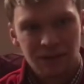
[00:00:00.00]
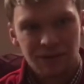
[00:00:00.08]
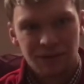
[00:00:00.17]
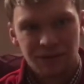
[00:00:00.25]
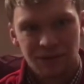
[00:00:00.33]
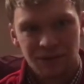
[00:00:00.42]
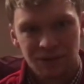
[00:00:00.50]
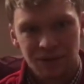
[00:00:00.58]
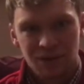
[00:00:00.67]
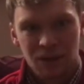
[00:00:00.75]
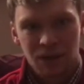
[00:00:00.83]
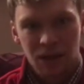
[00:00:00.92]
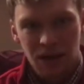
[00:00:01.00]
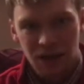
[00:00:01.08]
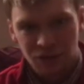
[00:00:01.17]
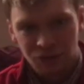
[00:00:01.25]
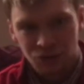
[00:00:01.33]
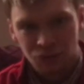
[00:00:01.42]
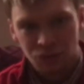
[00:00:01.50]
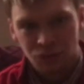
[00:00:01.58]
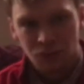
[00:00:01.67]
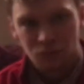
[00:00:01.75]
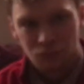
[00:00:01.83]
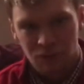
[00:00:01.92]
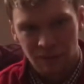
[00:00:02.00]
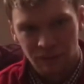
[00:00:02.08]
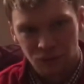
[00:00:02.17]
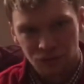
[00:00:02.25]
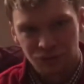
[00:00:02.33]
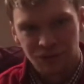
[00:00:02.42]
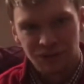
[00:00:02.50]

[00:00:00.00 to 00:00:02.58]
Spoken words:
This is a new revolution.